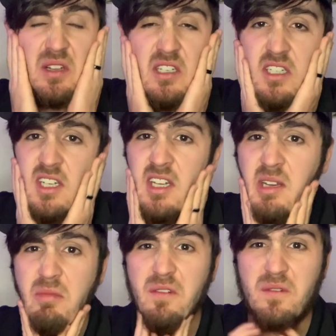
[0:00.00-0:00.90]

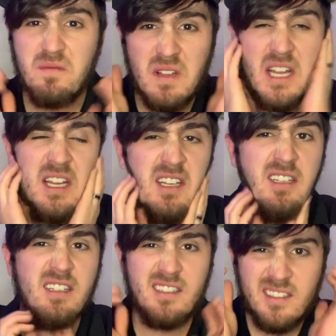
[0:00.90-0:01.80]

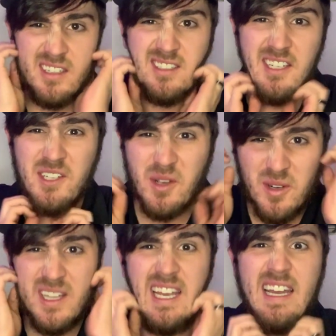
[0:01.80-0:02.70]
Because I
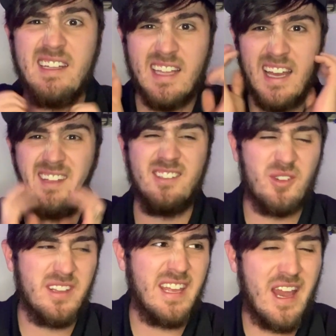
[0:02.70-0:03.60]
totally had that
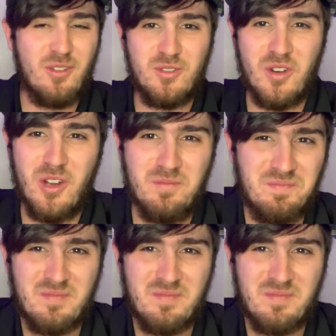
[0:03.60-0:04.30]
during the outro.